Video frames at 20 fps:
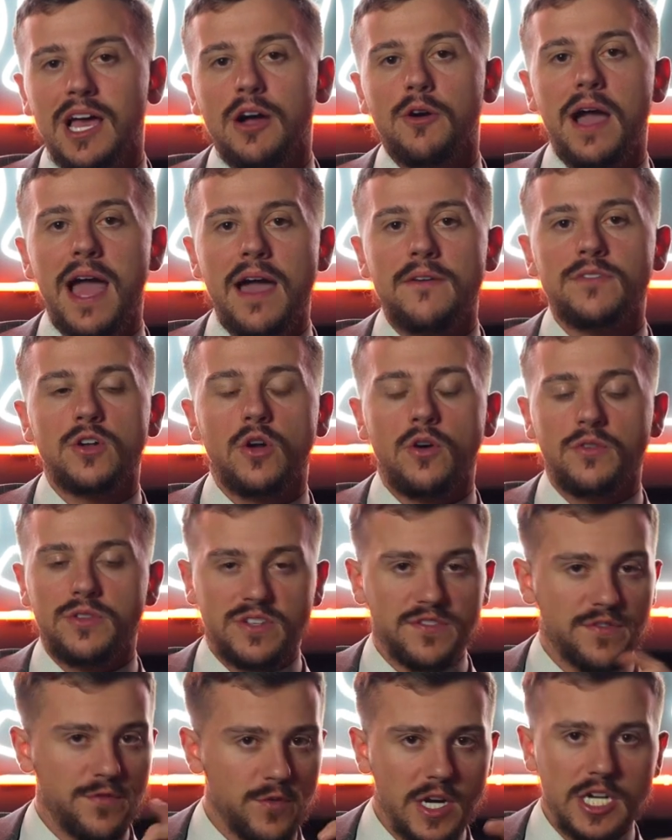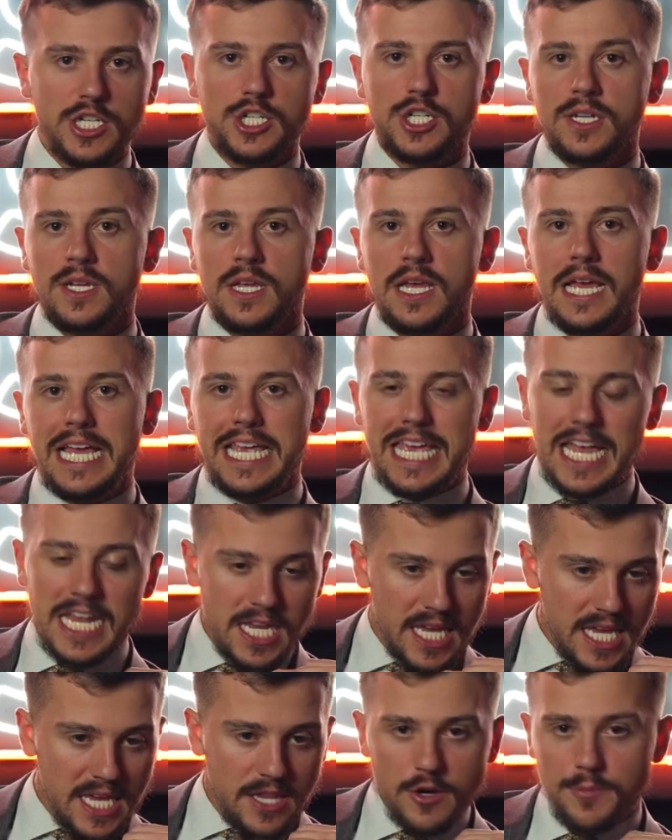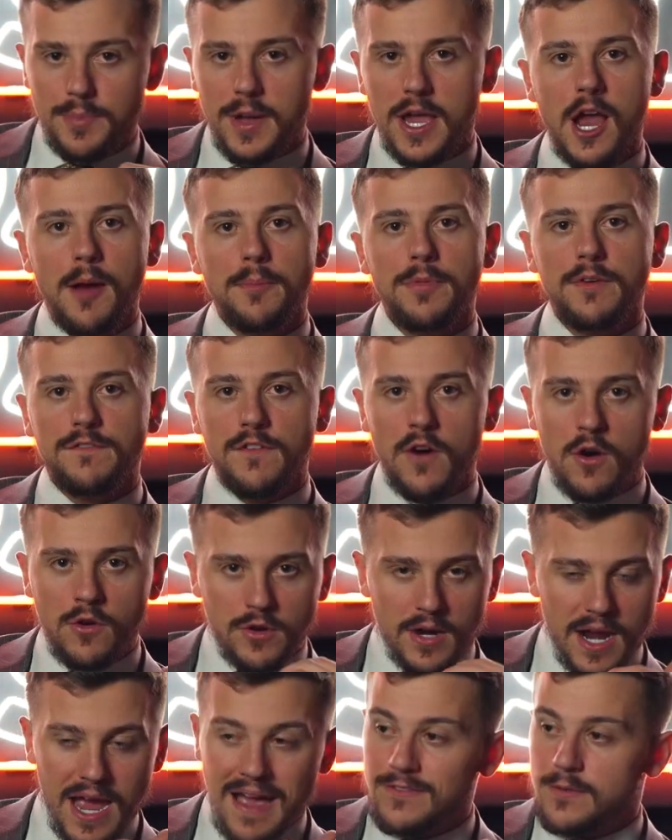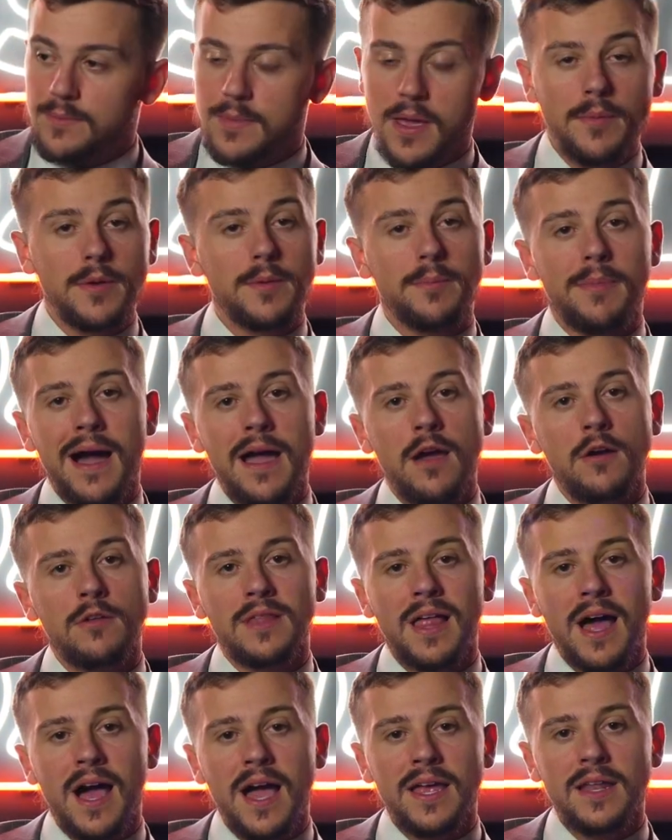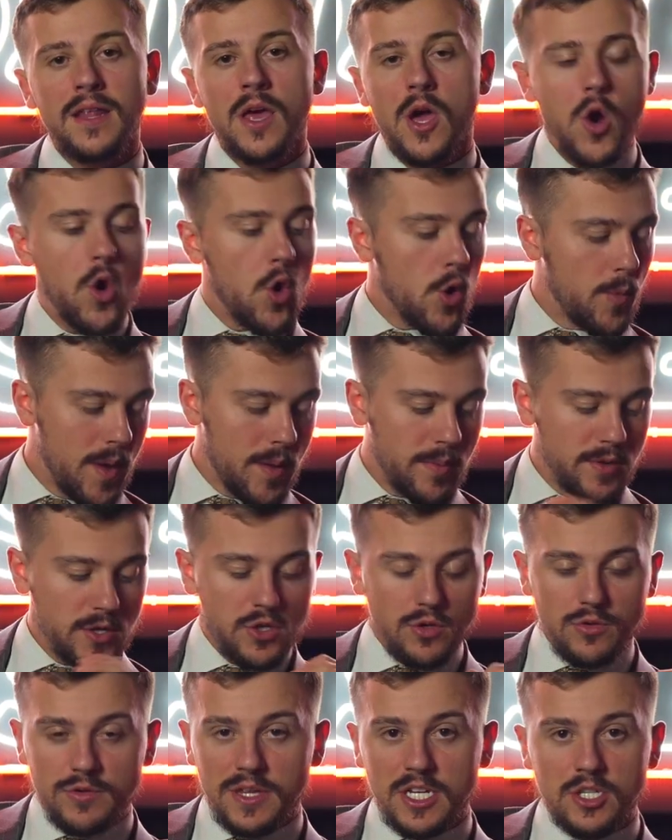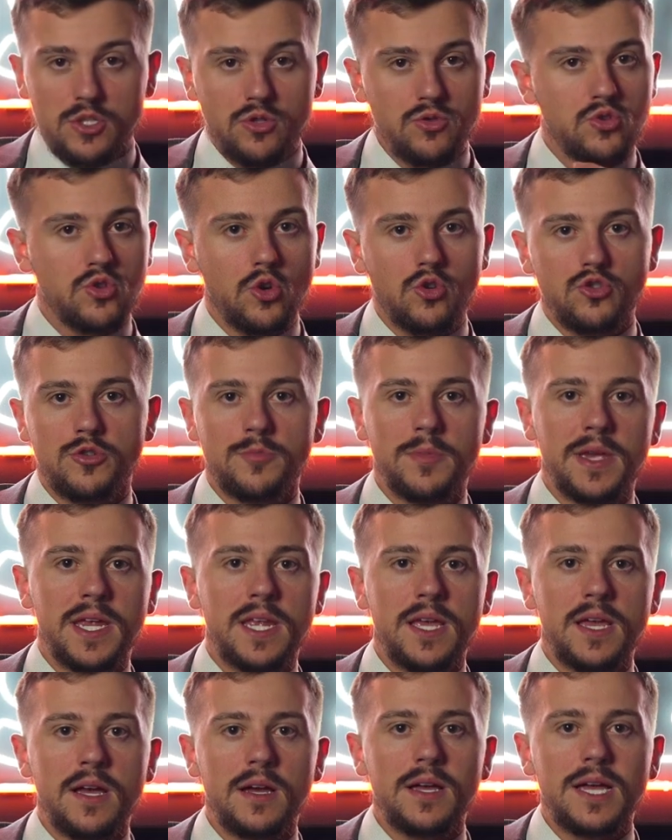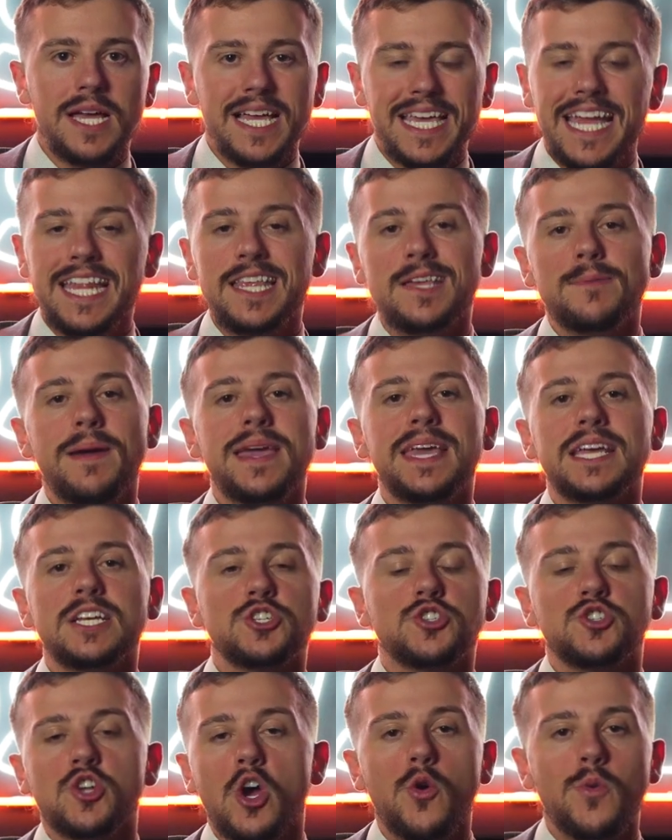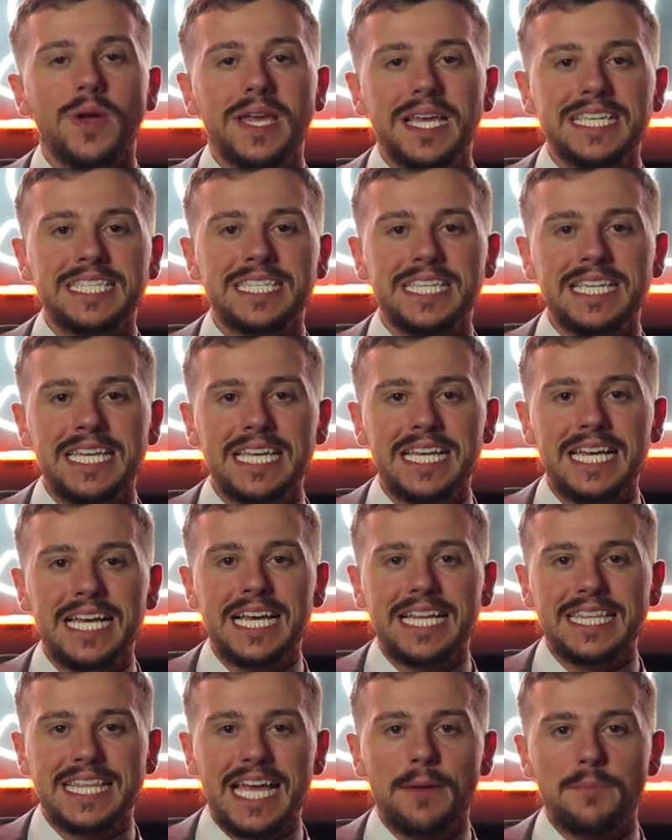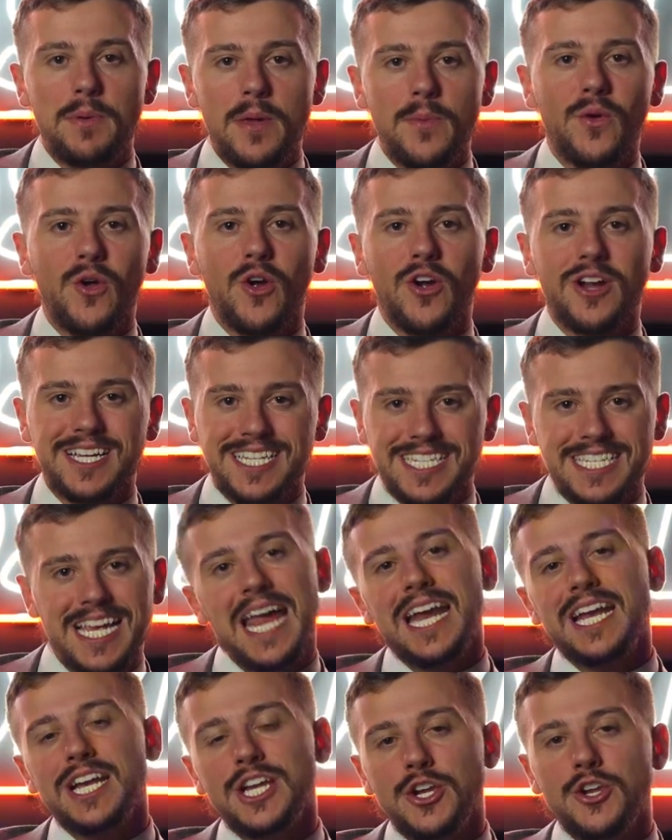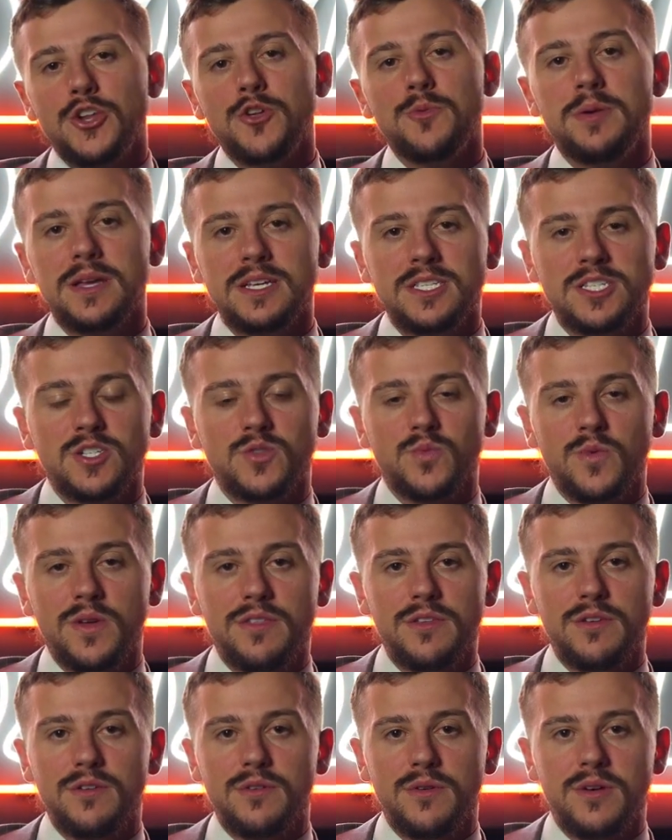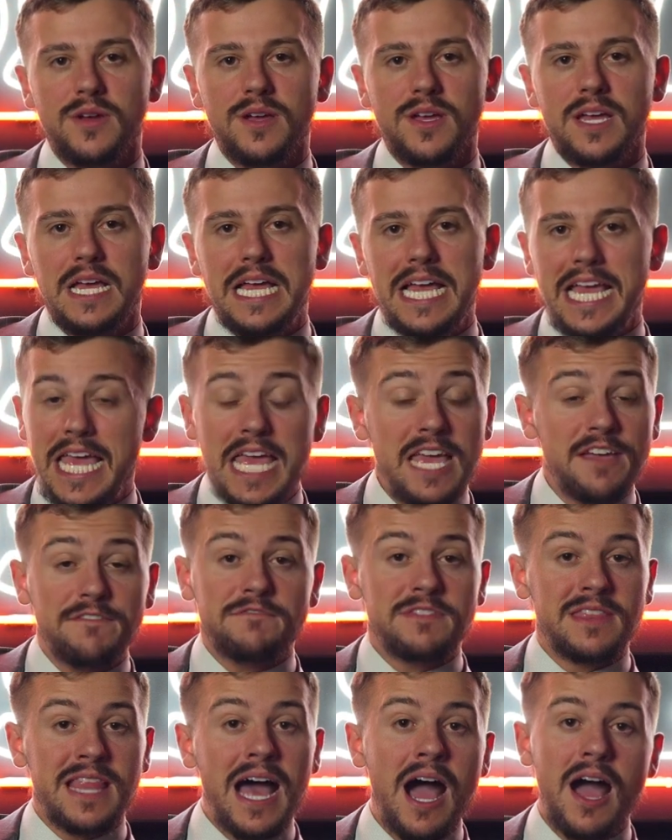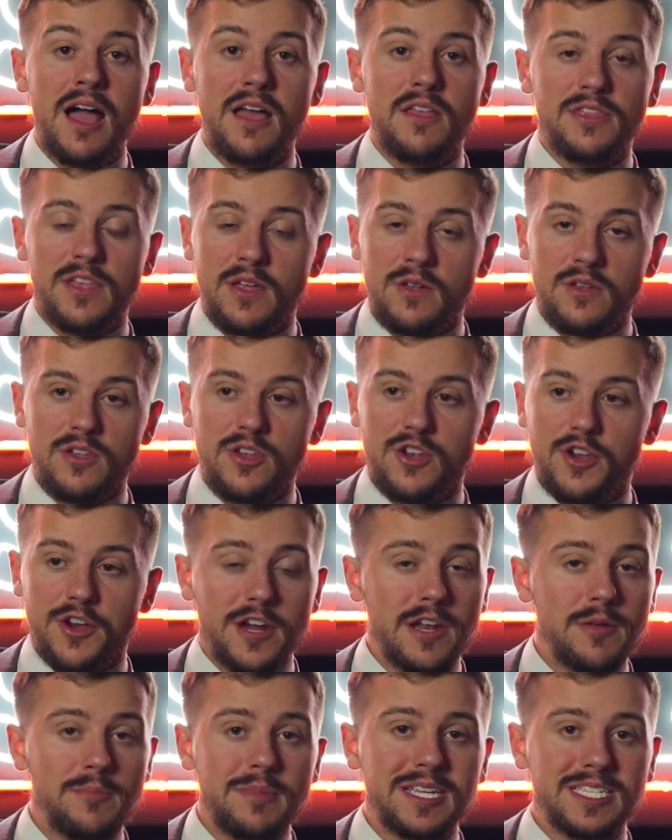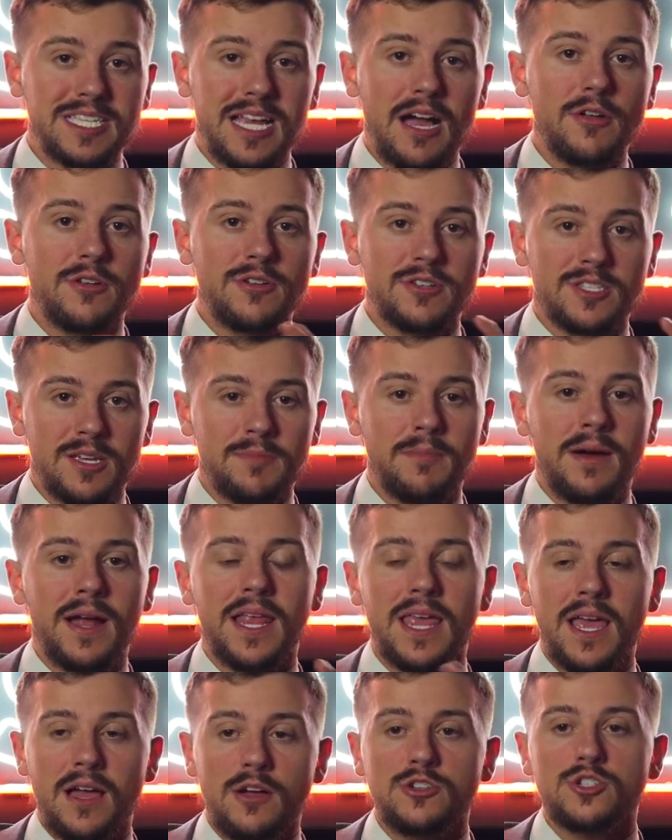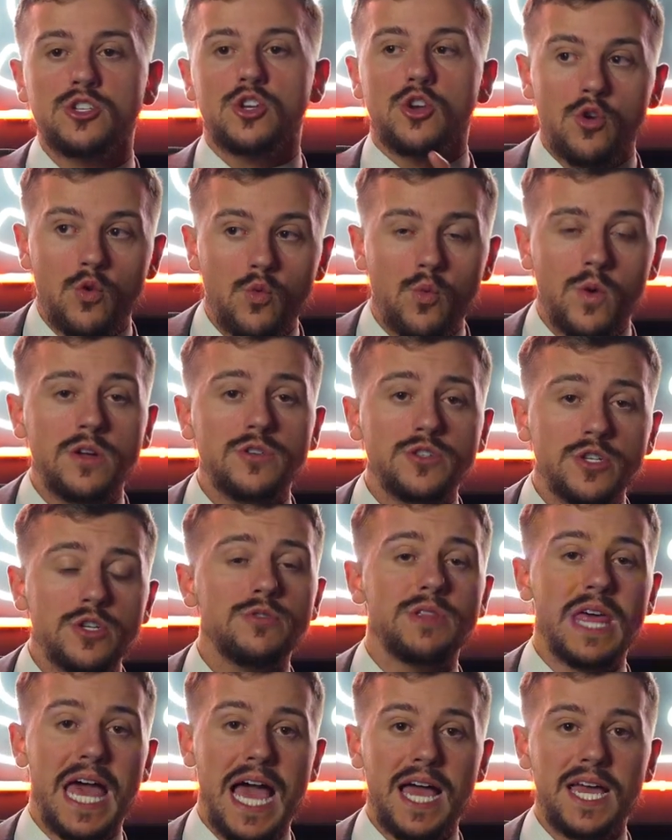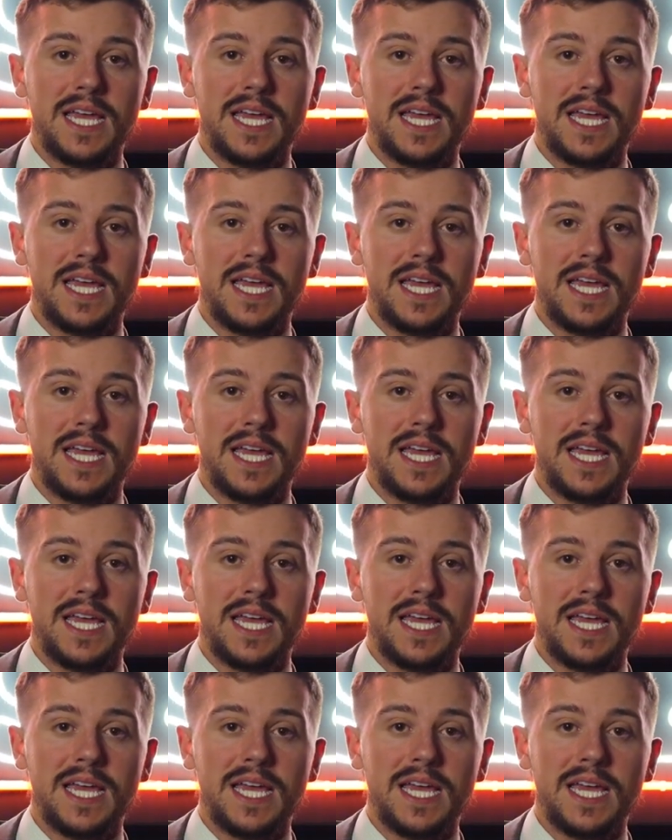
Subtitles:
having all this friction? Can you either pick up the phone or have them be able to buy online or be able to do things through social media? Can you make it so easy that people are excited to do business with you? If not, then you're going to miss out on somebody else who will do that.